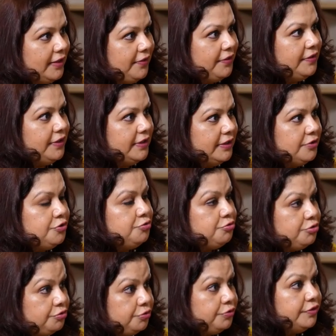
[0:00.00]
another thing that you
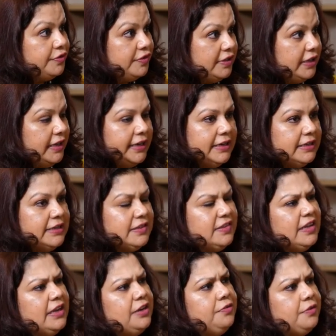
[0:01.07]
should see, and it
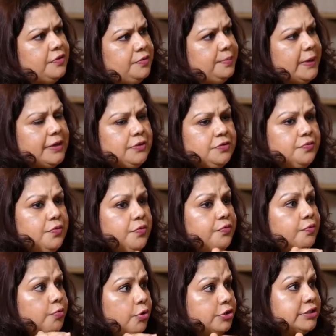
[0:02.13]
is irrespective of
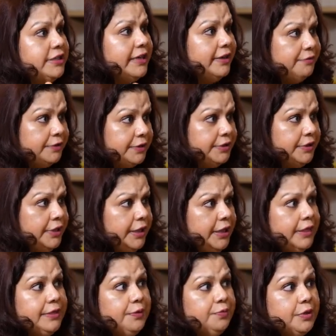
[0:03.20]
what level
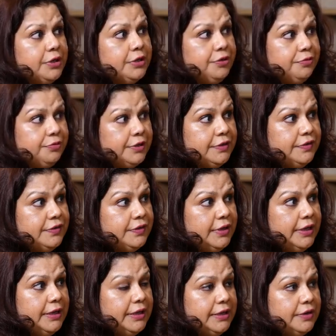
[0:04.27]
the worker is
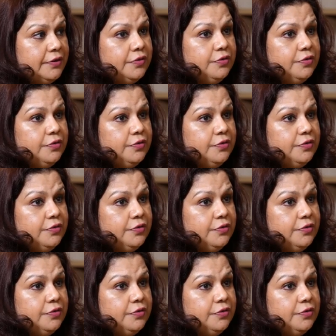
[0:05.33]
in.